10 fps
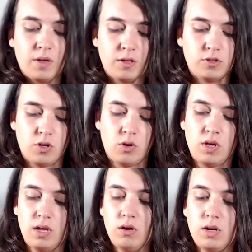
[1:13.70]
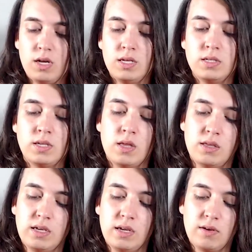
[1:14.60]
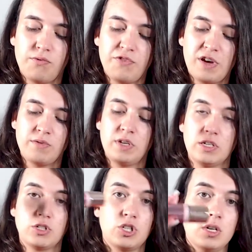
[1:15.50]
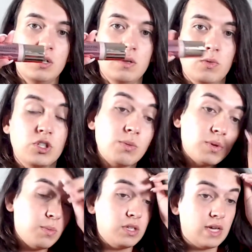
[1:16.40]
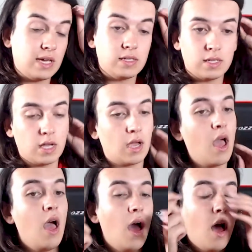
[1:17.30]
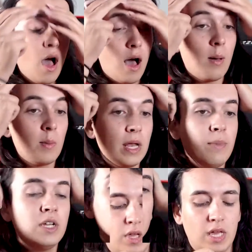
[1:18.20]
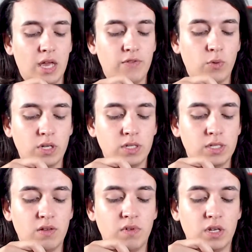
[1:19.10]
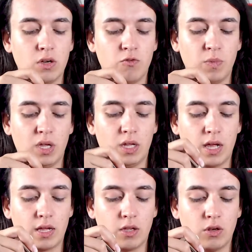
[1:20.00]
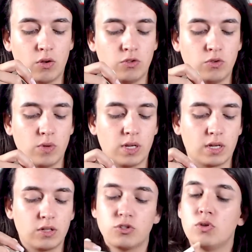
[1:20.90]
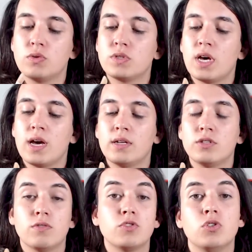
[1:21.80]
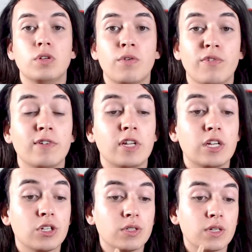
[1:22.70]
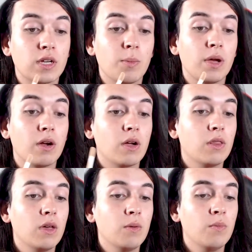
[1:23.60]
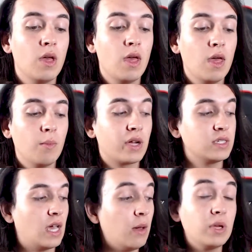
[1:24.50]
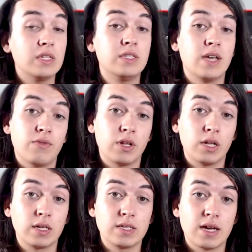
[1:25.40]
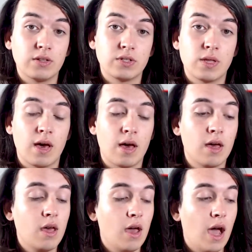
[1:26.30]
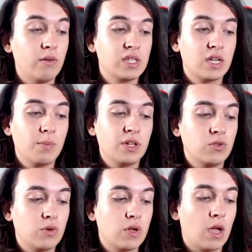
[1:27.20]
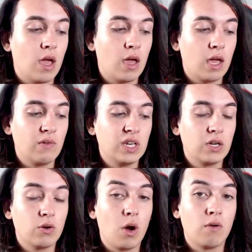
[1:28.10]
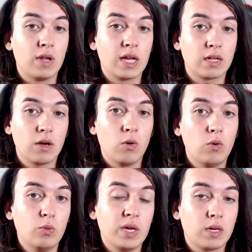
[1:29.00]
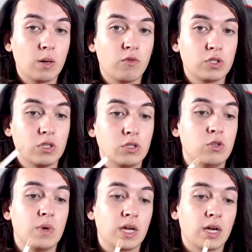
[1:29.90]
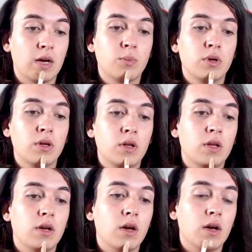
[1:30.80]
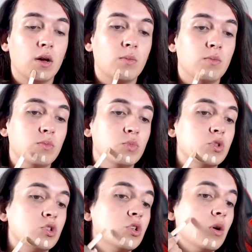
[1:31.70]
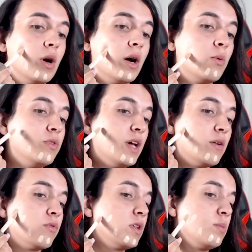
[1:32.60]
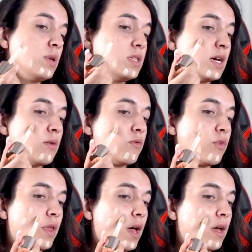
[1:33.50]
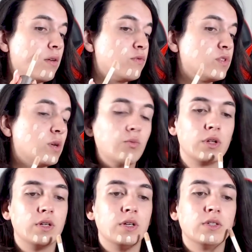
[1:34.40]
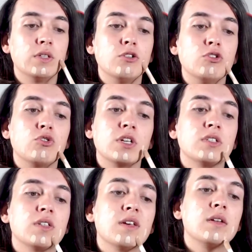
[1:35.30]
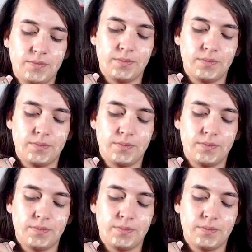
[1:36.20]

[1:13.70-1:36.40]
So here is the foundation, which I'm gonna be testing. Let me know if you want to see a video of me doing like two sides of two different foundations and comparing them, because I'll be definitely down to that. I was thinking about doing a video of like old makeup versus new makeup. So I would definitely be down for that if someone is interested.